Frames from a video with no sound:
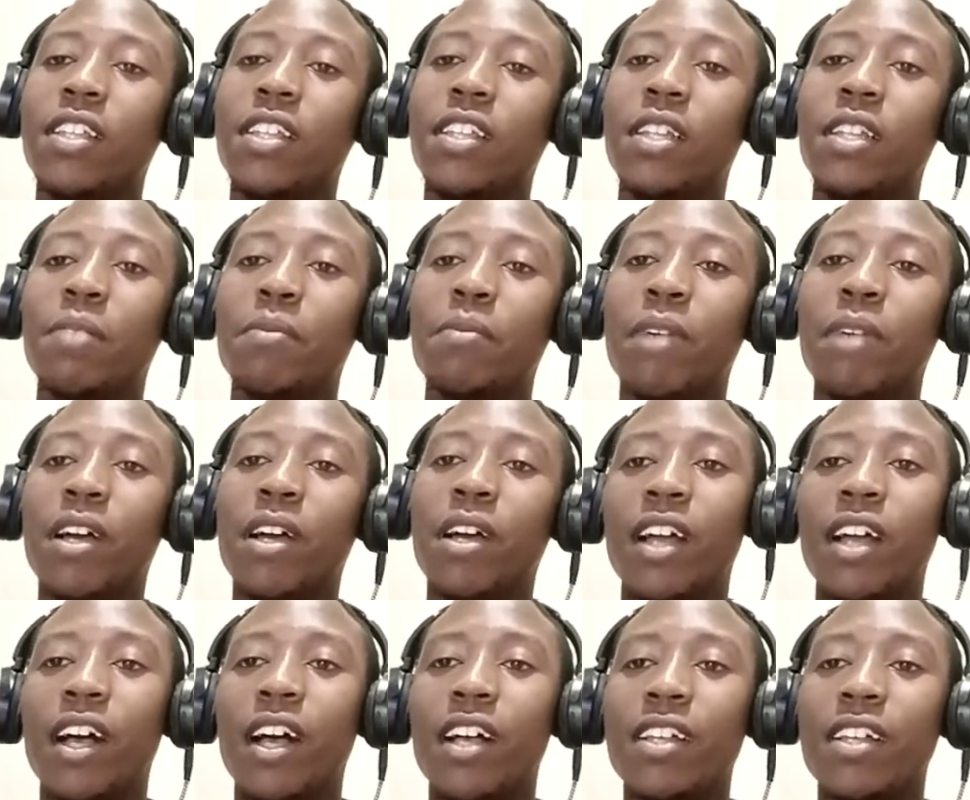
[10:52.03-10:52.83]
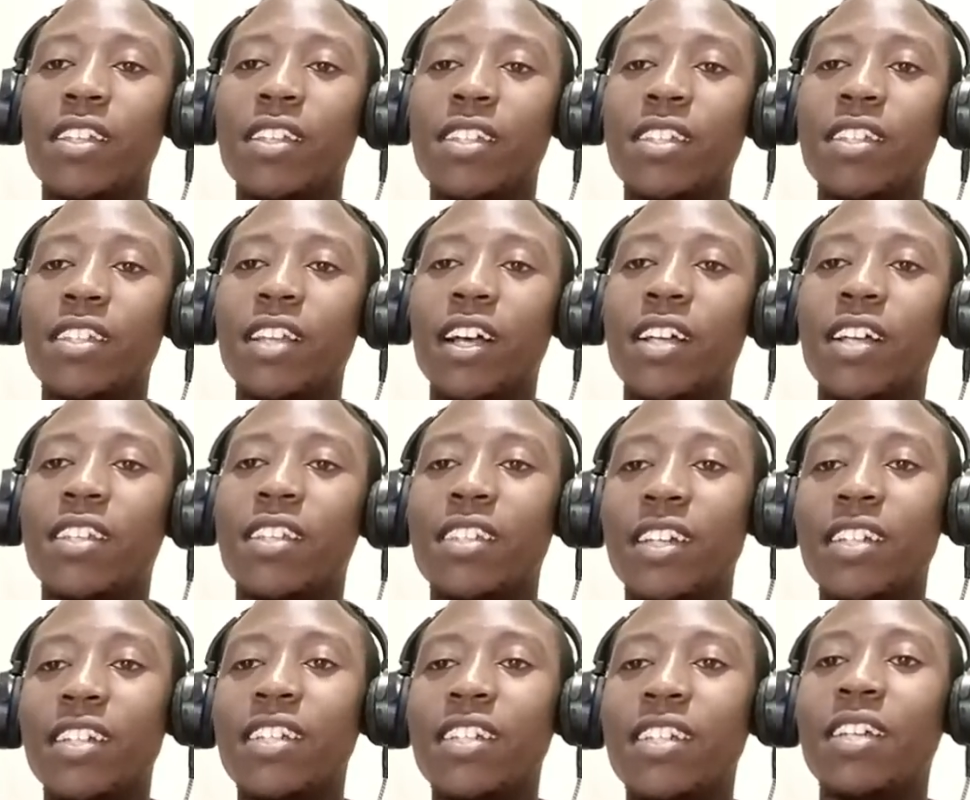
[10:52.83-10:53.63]
The man has a
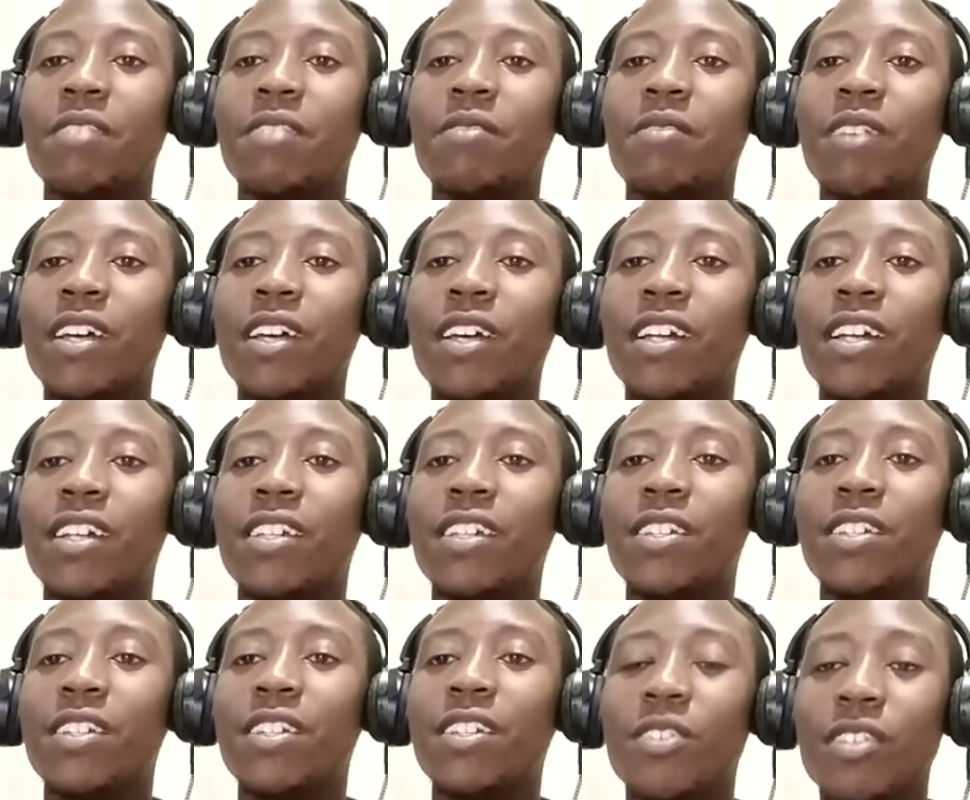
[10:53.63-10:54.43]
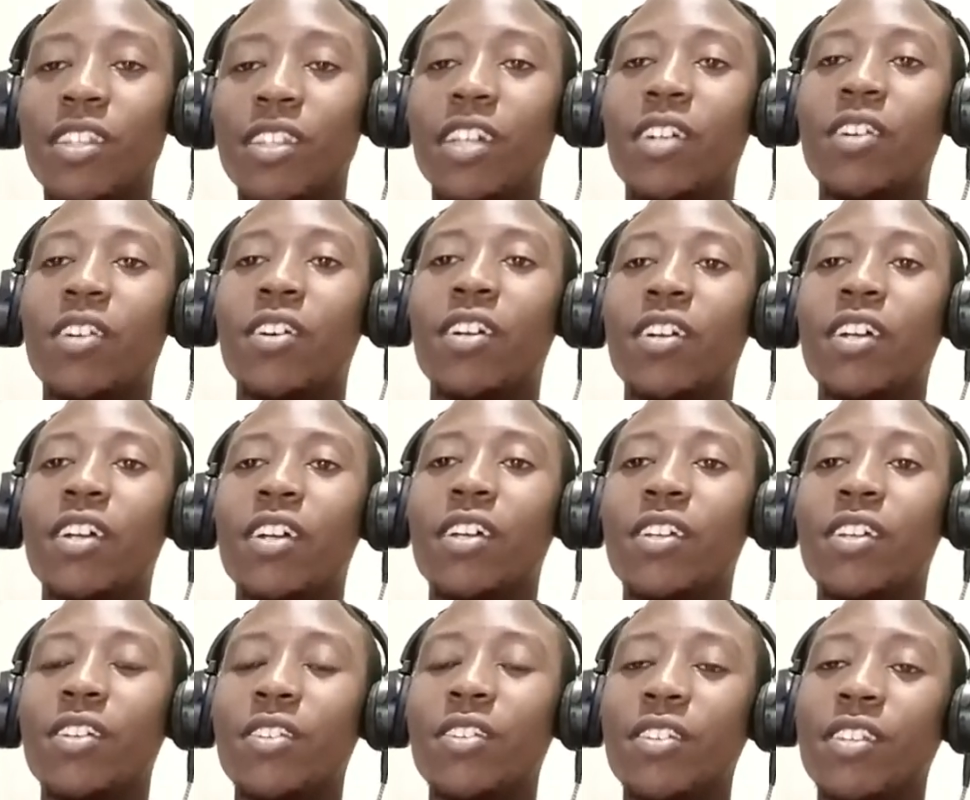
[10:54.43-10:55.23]
certain virus, not the,
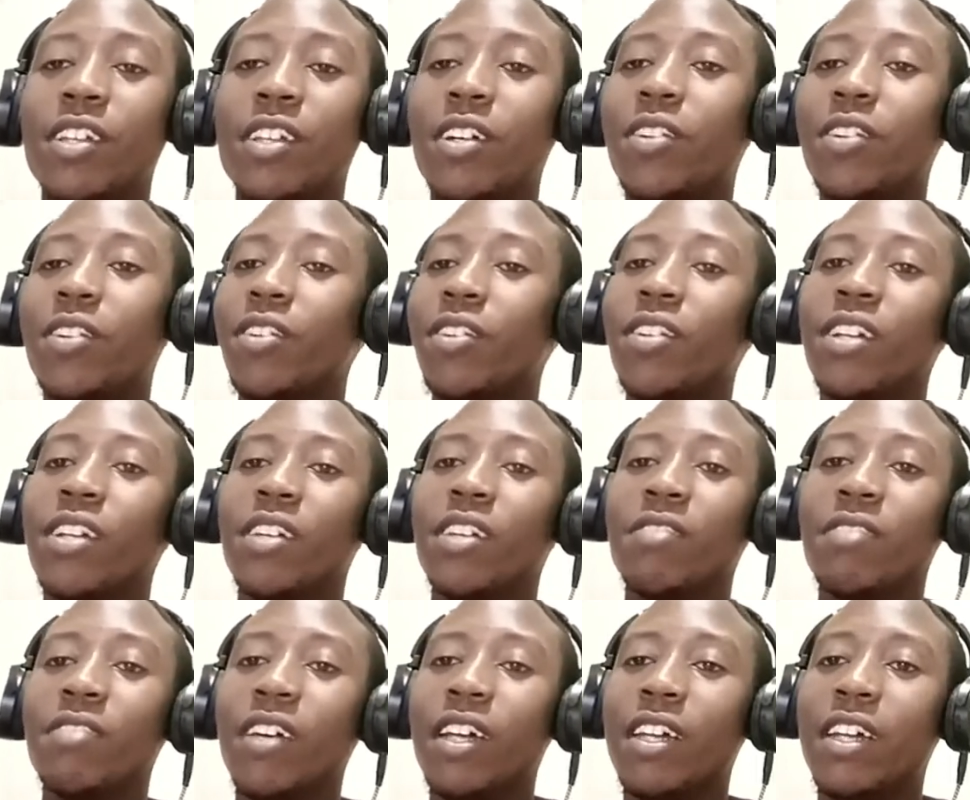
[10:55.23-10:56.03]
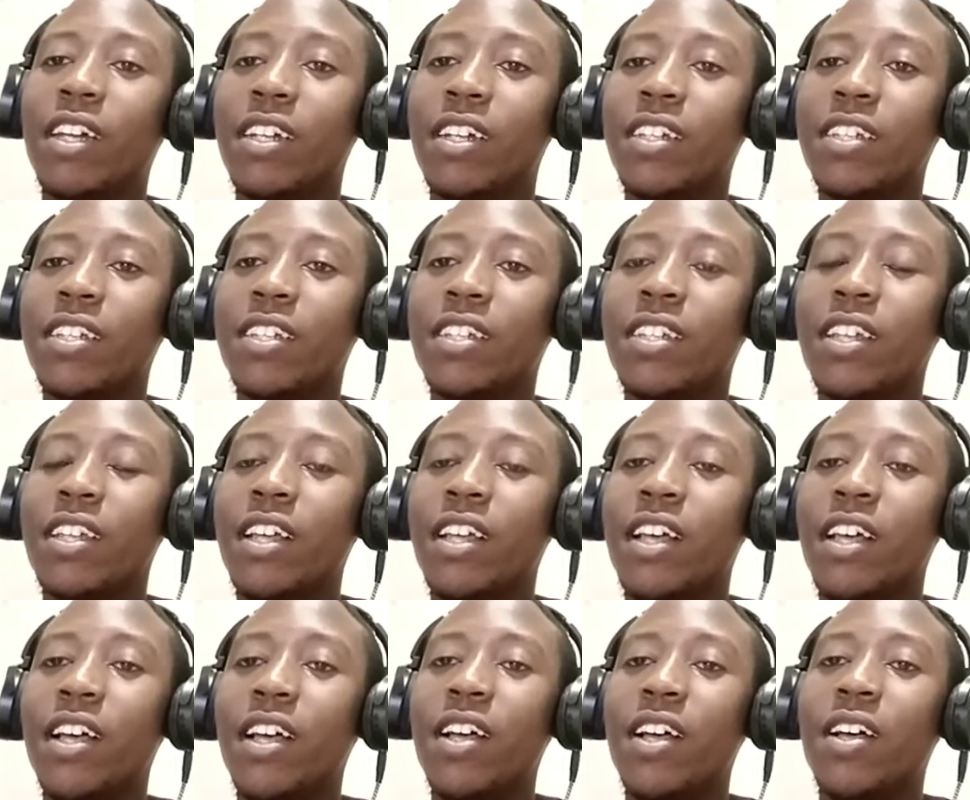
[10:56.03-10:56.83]
not the coronavirus,
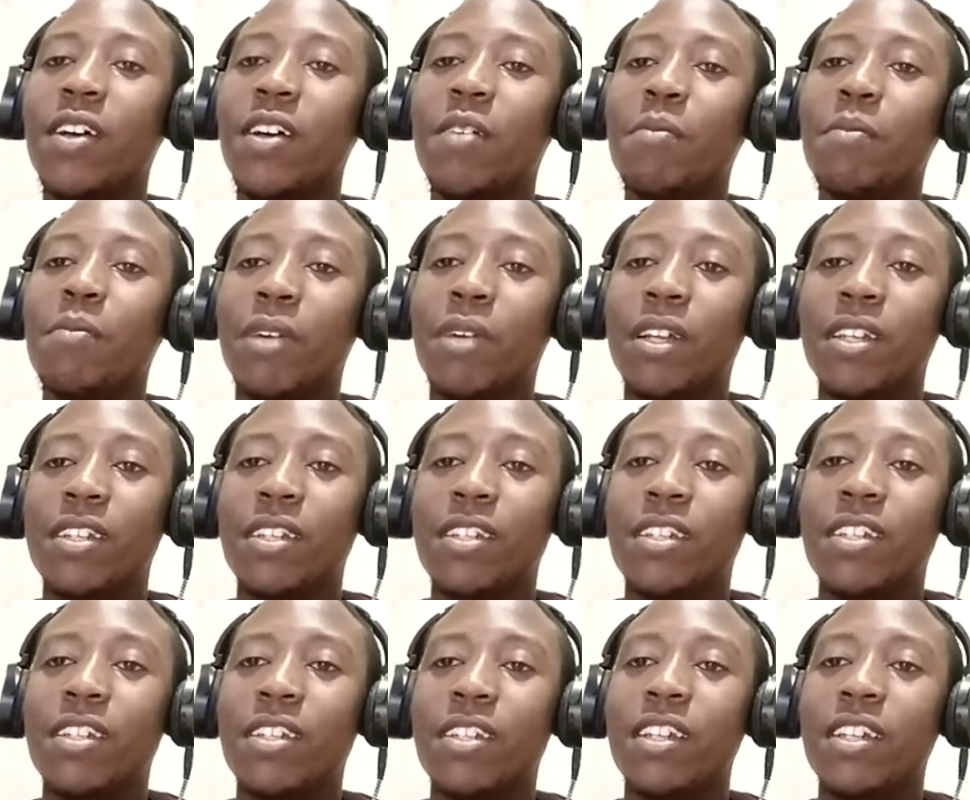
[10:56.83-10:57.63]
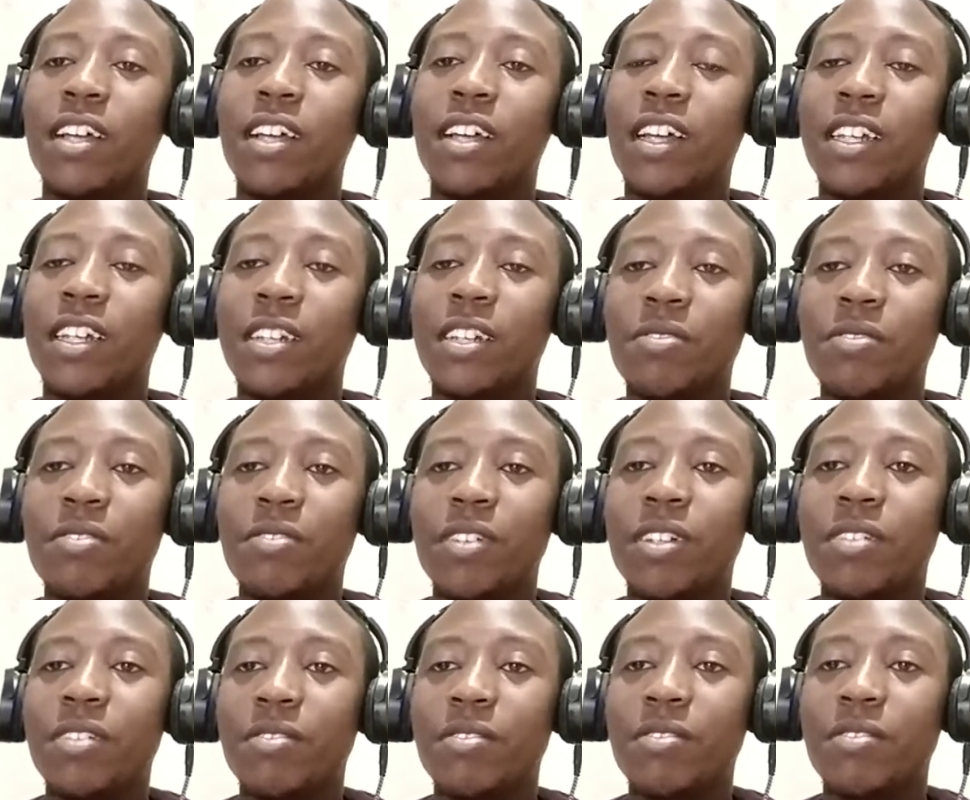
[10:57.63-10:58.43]
but a
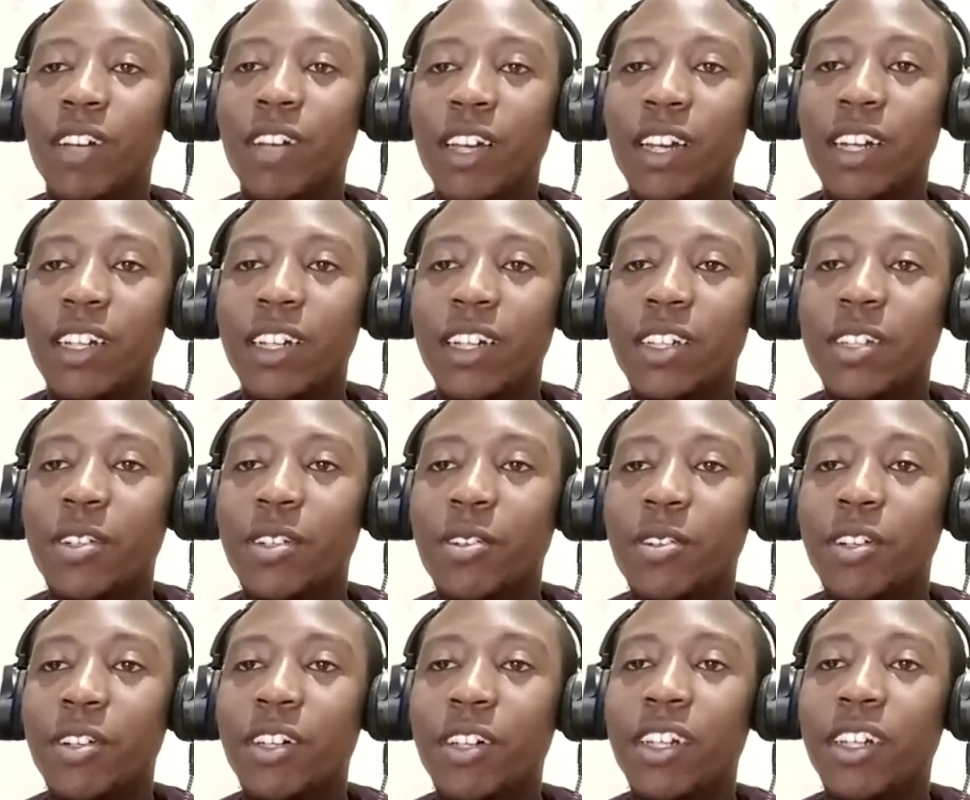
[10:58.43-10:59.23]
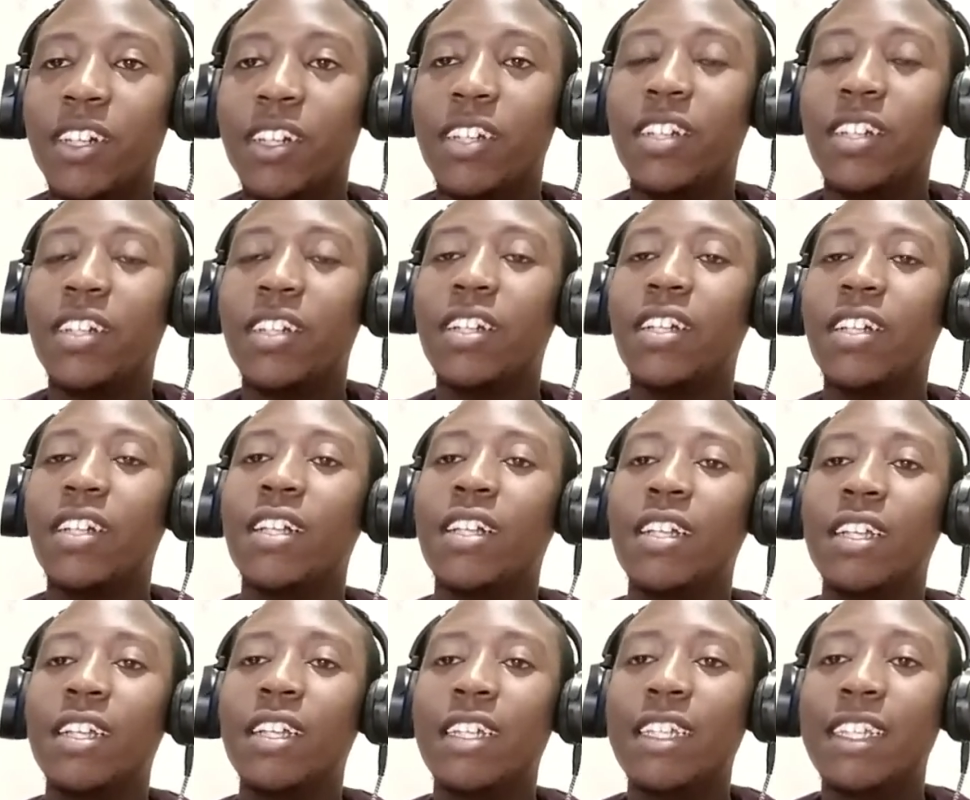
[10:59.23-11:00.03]
different virus called
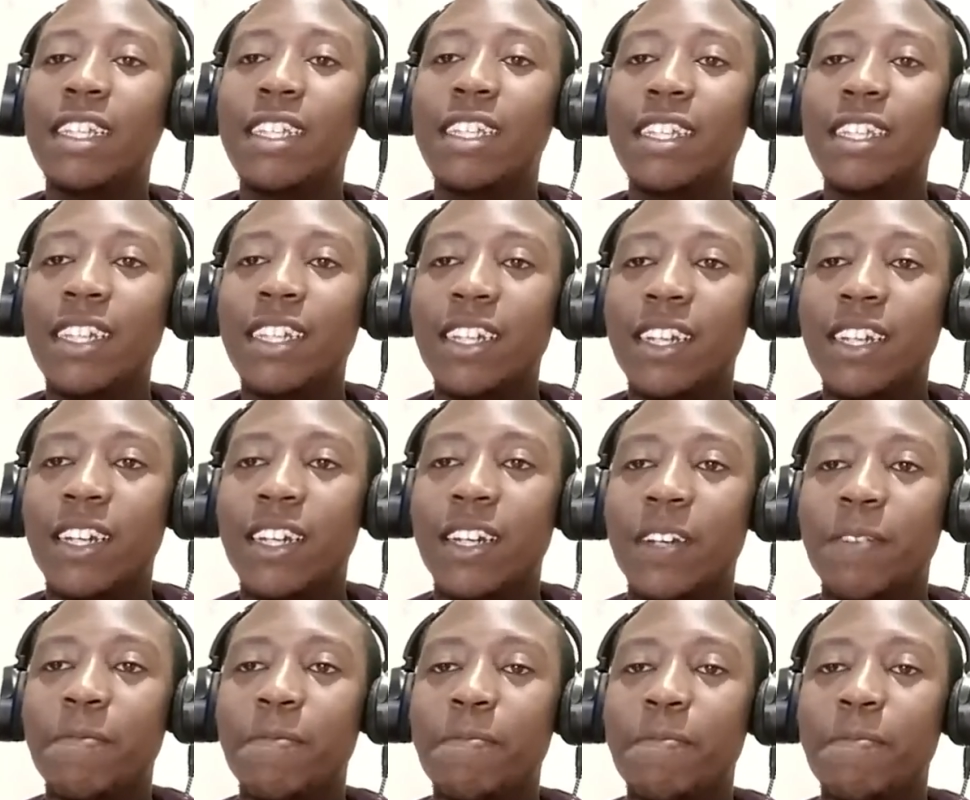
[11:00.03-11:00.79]
sin.